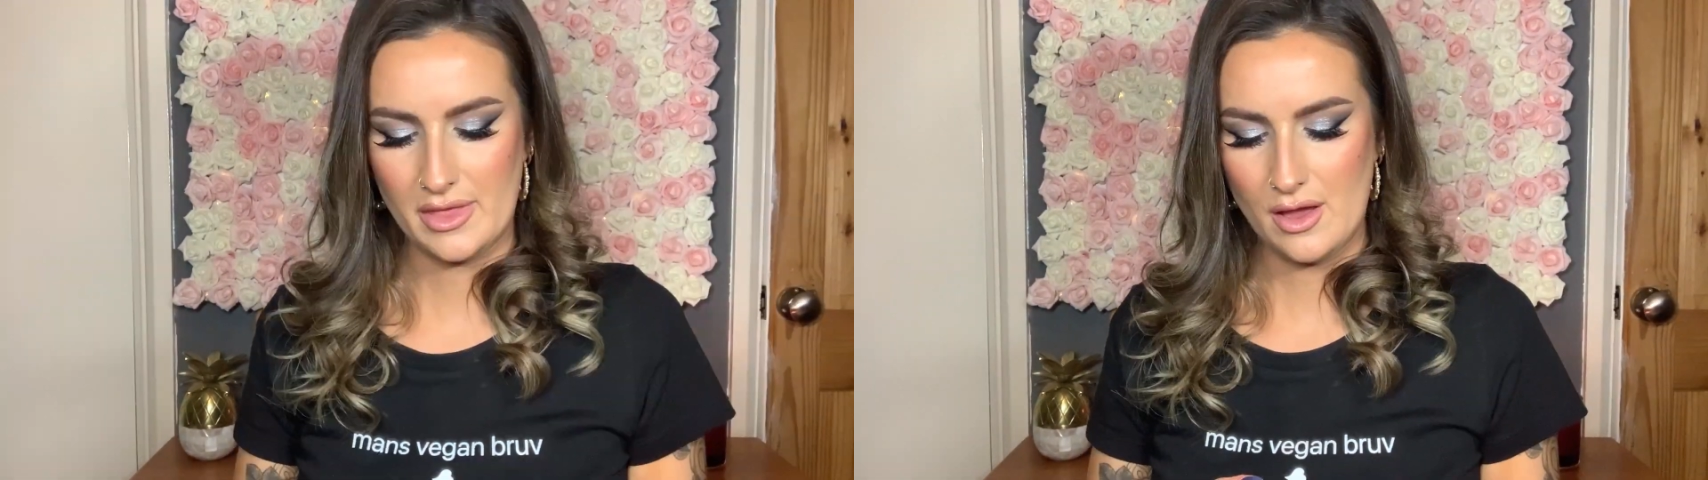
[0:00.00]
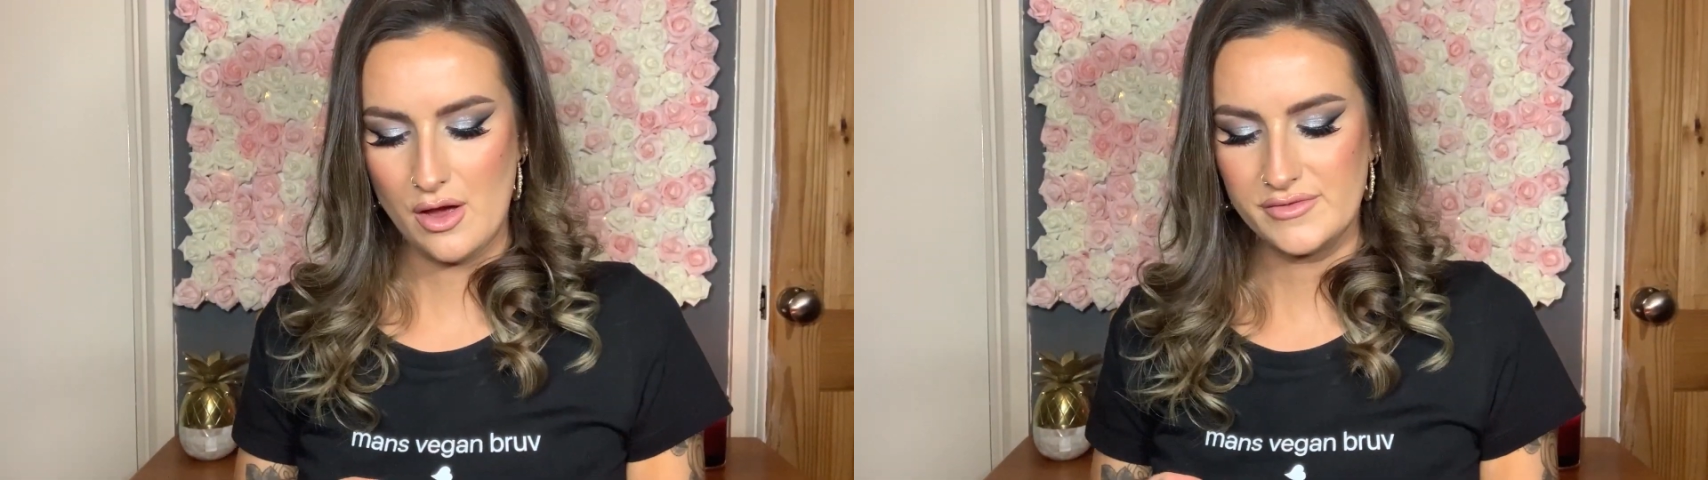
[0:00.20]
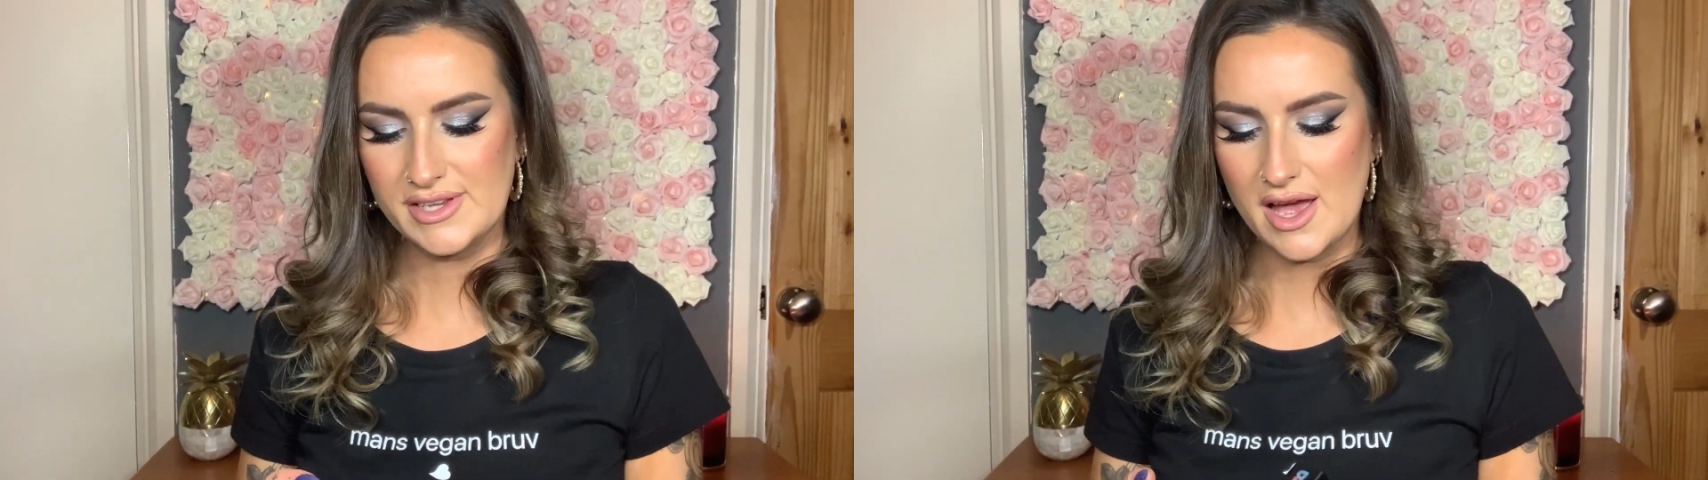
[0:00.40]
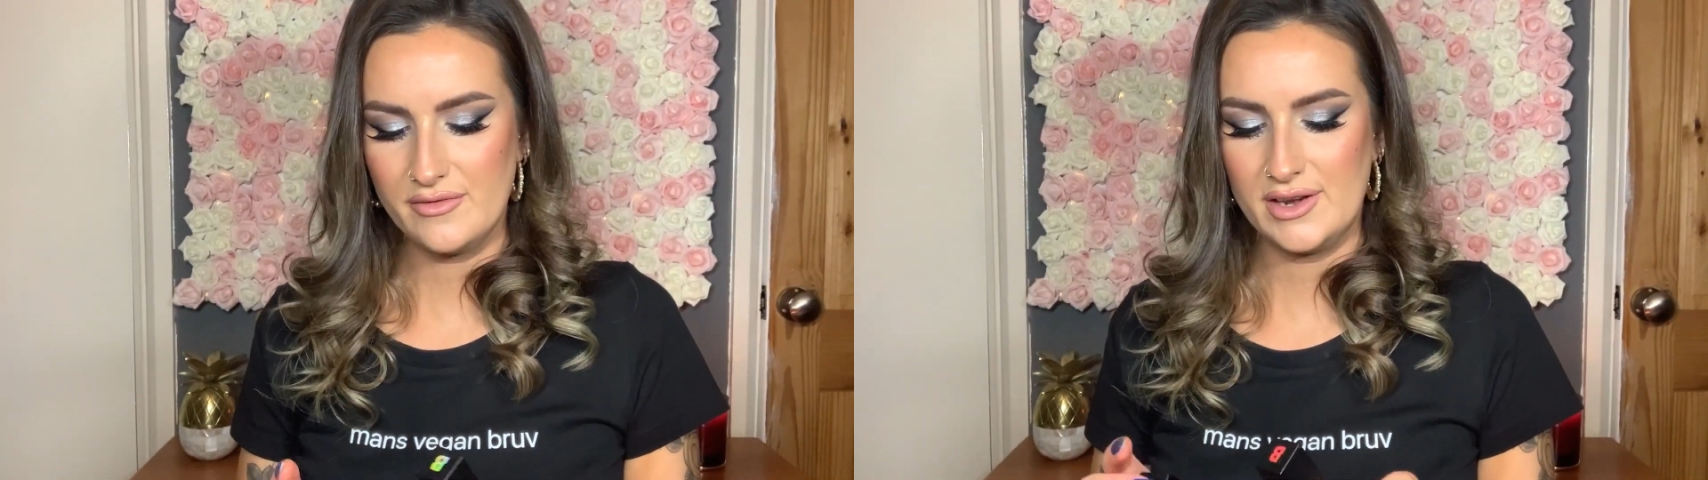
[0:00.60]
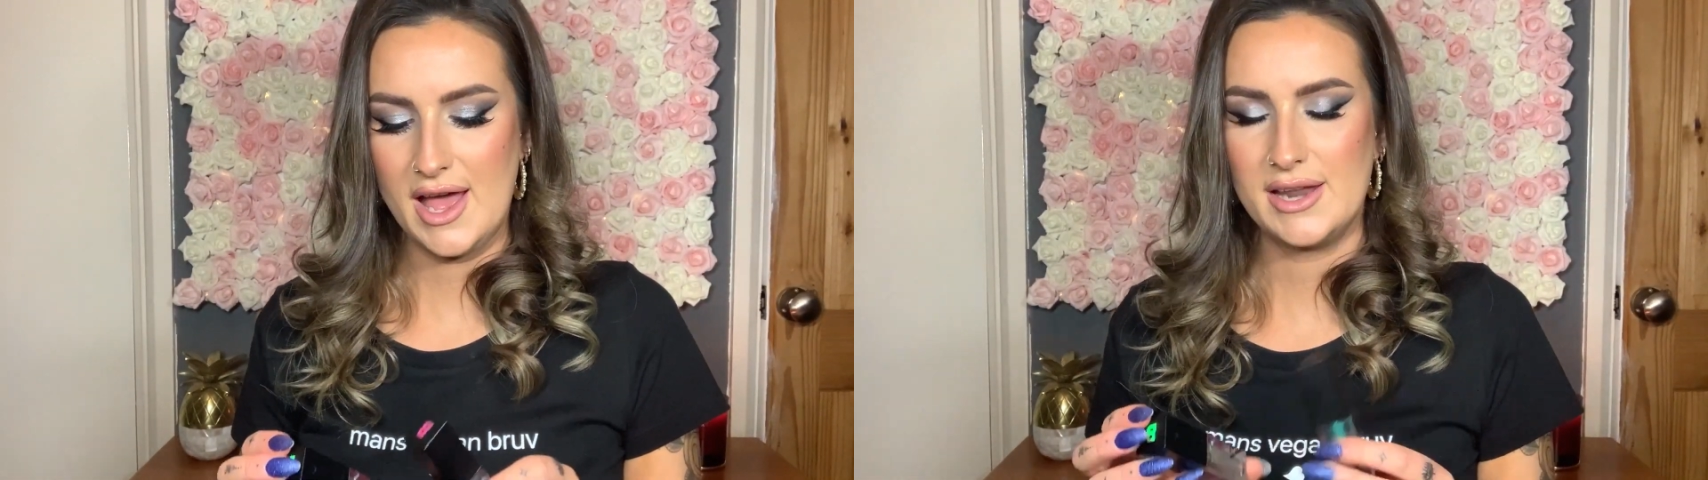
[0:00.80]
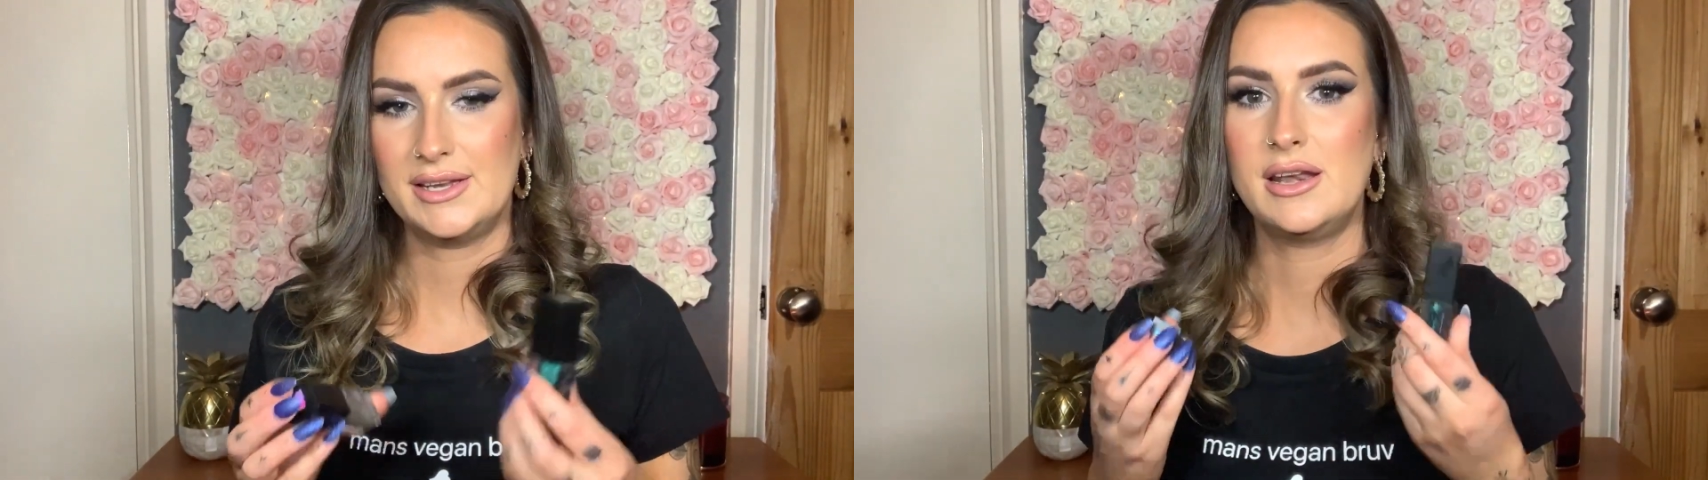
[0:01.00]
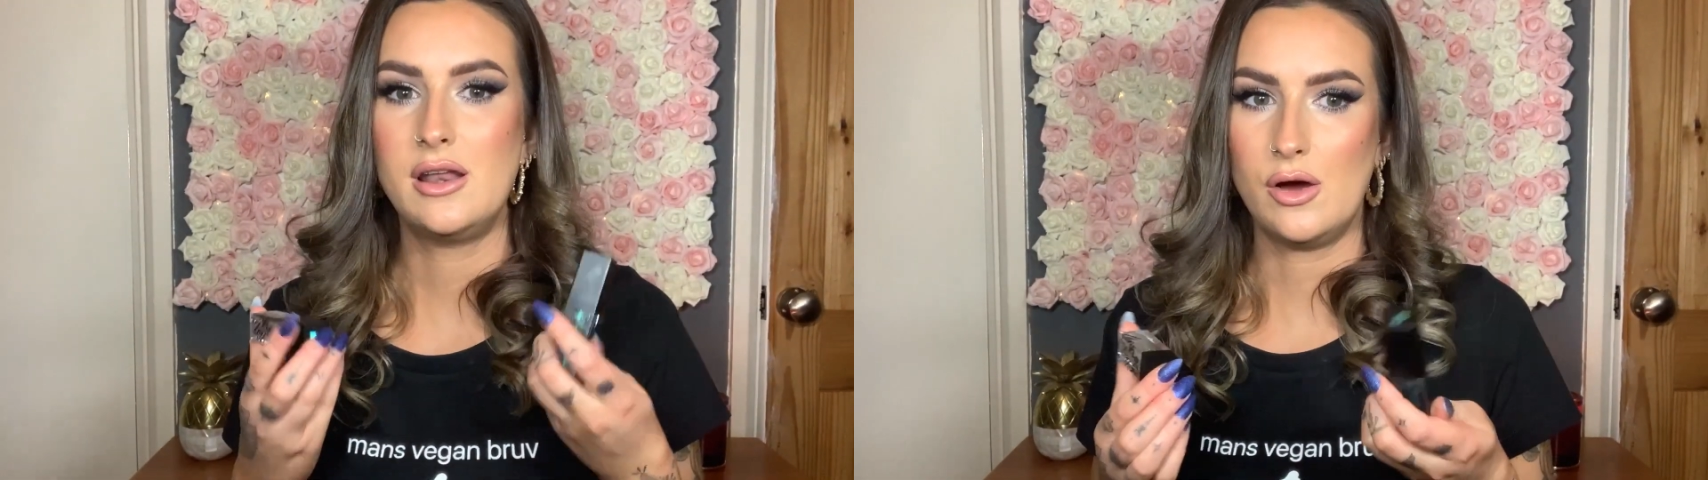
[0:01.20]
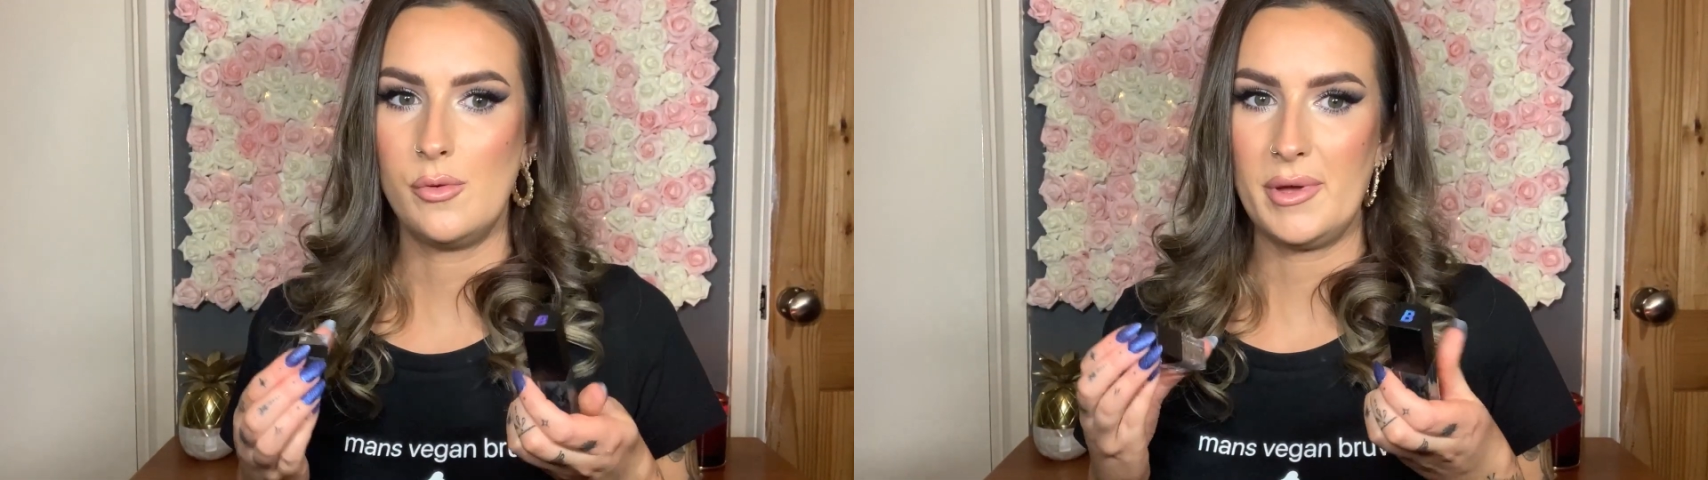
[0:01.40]
After having had a
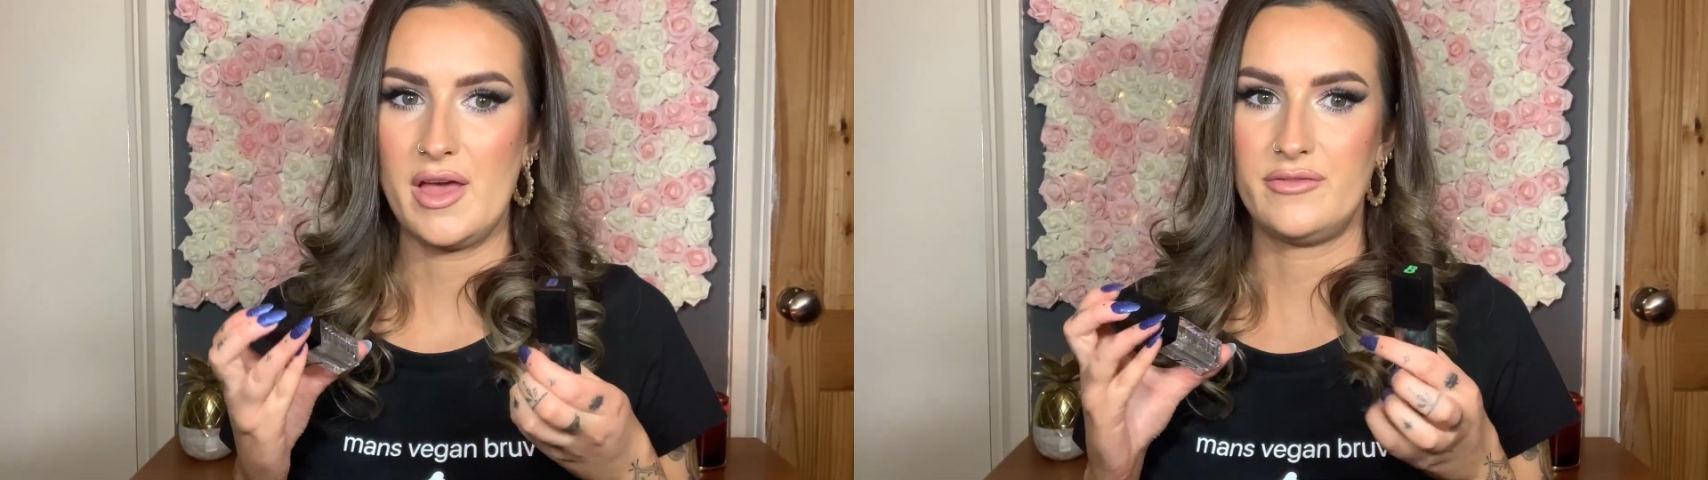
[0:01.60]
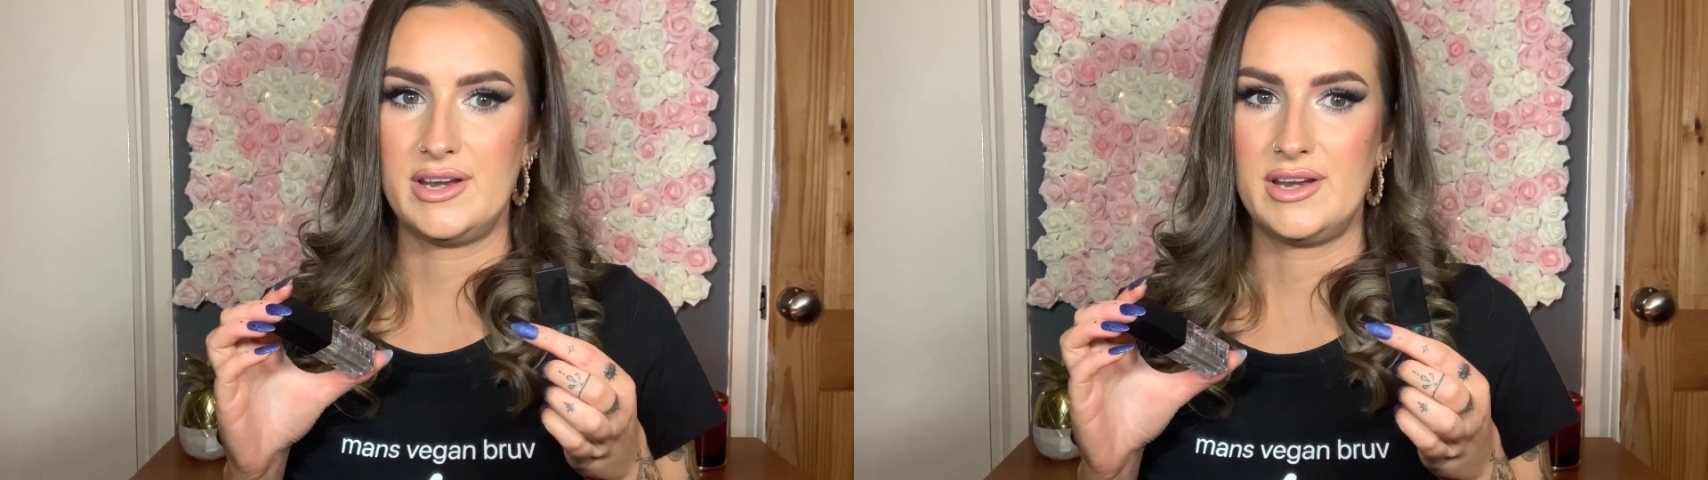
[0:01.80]
little bit of an